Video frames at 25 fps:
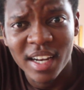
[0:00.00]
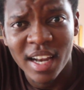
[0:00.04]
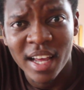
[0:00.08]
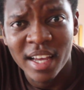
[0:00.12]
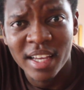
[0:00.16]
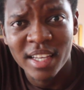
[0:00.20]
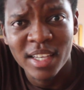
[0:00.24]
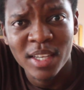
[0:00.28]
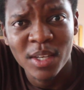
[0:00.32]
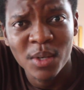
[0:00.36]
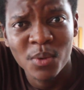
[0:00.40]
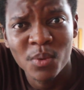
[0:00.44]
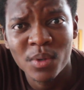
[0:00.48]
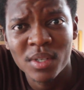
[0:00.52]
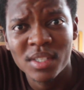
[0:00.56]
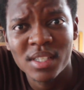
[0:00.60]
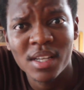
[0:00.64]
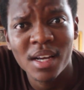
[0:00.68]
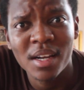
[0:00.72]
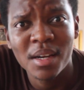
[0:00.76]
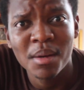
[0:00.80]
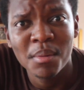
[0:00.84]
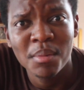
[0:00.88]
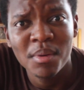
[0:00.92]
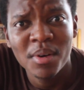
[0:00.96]
Like he was
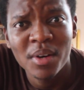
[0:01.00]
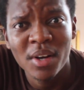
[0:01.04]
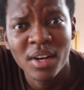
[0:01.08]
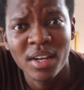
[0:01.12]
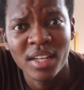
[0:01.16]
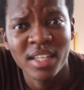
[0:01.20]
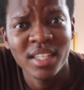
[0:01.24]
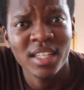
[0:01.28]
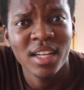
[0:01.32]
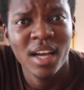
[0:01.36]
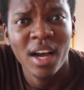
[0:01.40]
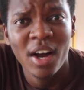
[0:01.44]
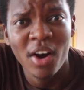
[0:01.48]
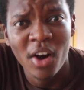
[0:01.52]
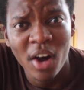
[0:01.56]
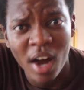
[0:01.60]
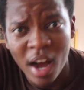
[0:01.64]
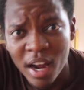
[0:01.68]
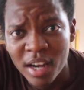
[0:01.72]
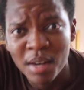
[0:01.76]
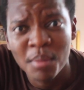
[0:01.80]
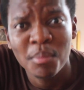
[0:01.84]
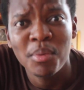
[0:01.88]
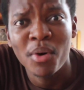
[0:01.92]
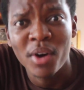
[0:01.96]
unap
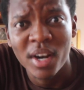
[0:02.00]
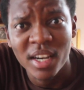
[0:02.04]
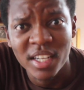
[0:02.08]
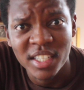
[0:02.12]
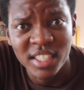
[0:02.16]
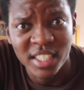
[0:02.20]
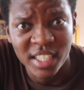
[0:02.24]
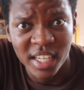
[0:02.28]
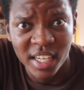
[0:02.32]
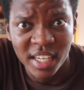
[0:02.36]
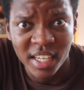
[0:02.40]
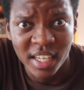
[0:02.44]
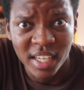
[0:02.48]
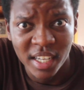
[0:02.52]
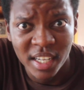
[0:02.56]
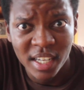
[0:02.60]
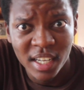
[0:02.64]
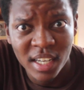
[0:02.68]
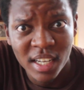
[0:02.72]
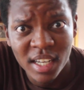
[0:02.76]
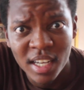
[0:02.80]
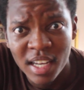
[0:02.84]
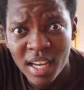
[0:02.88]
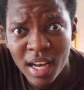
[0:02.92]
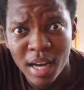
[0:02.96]
unapologetic
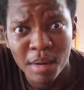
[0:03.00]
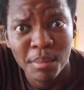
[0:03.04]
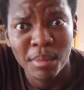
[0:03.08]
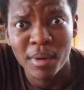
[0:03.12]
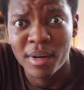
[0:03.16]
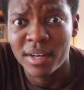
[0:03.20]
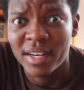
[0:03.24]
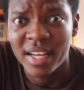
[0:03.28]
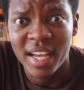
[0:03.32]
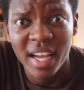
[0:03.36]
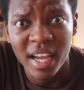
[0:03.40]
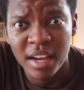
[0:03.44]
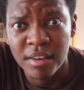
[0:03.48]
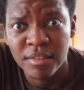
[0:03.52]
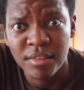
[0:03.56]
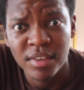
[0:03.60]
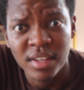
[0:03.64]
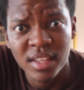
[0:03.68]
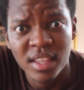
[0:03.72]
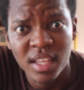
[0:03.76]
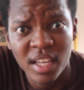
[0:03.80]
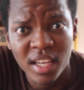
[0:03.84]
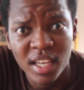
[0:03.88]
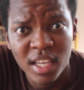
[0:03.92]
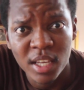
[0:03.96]
about
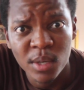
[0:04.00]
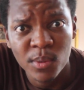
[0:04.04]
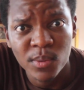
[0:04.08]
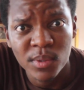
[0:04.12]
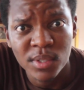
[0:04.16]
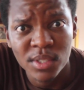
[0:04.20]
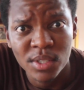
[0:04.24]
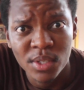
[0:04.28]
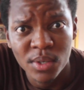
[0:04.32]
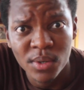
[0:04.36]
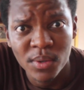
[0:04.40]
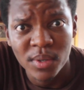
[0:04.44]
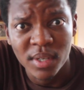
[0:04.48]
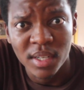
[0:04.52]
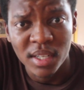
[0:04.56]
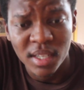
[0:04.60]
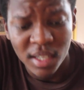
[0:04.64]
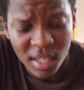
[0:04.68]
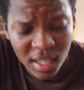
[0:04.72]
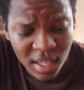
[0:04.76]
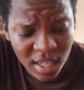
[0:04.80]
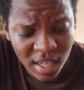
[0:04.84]
everything he was doing.